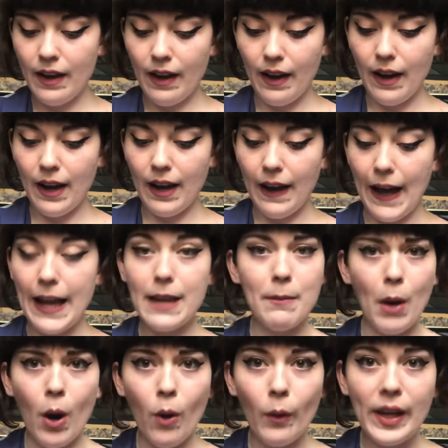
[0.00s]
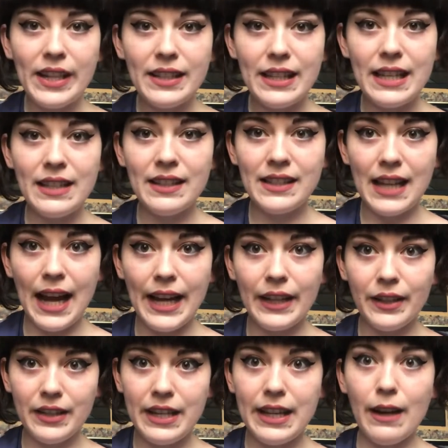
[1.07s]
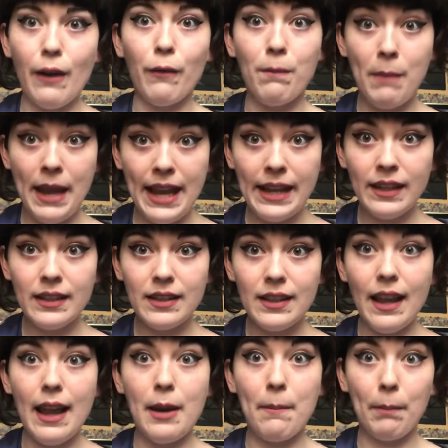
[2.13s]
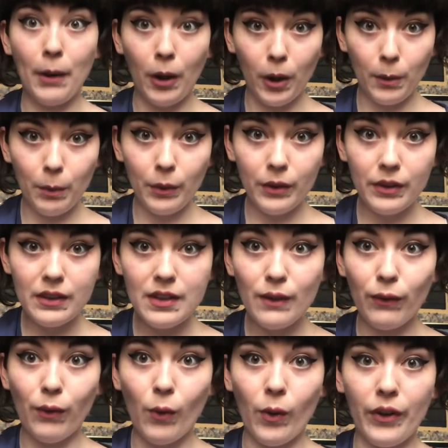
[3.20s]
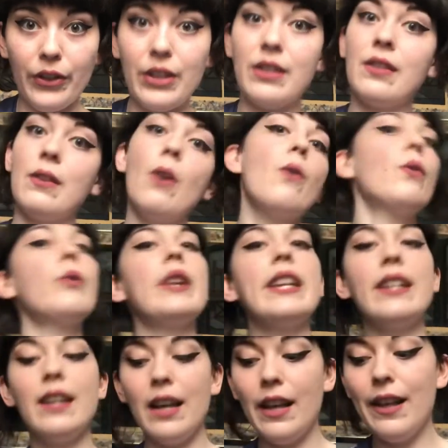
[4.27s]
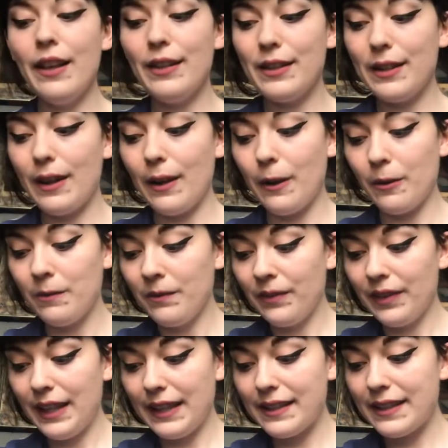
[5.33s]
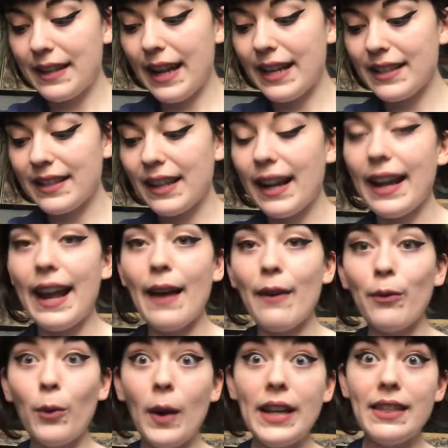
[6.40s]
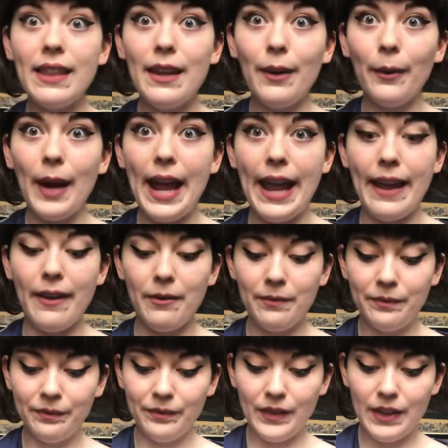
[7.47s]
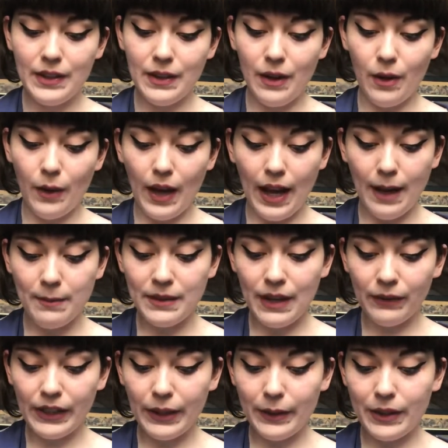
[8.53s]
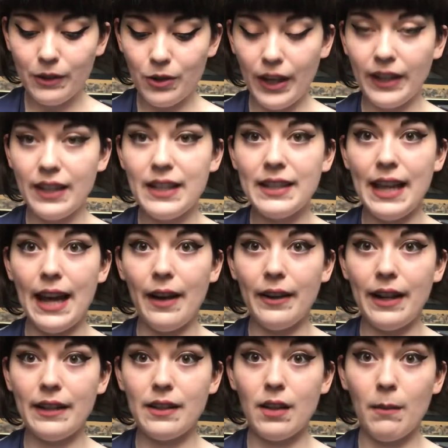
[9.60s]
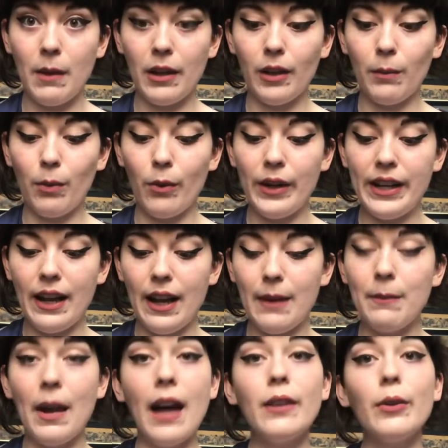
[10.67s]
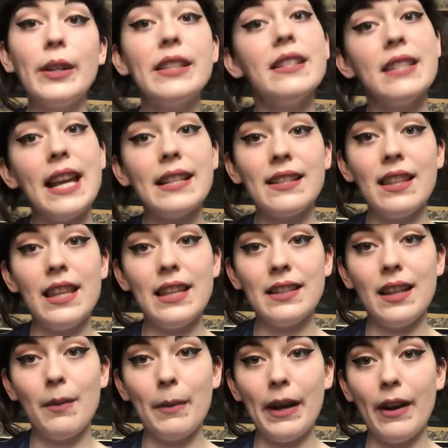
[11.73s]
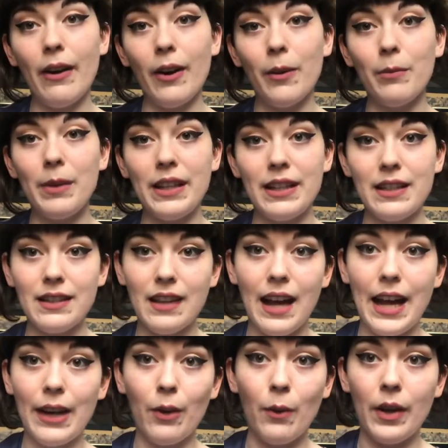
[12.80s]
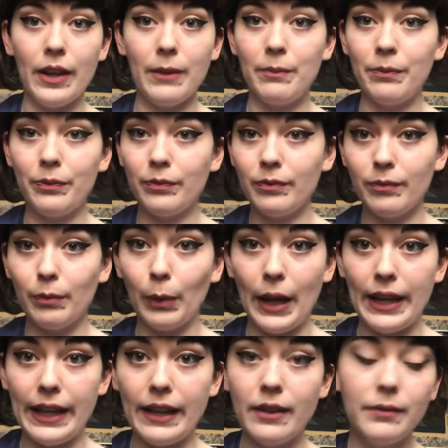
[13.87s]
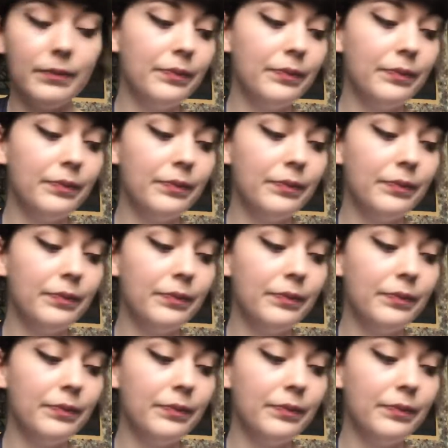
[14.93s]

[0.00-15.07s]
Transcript: I am always in dire need of pinks and purples for the Snow Queen, so that's nice that I have quite the array. So I'm definitely going to check this out at some other point. I'm not going to test this on my arm because I don't want to break it.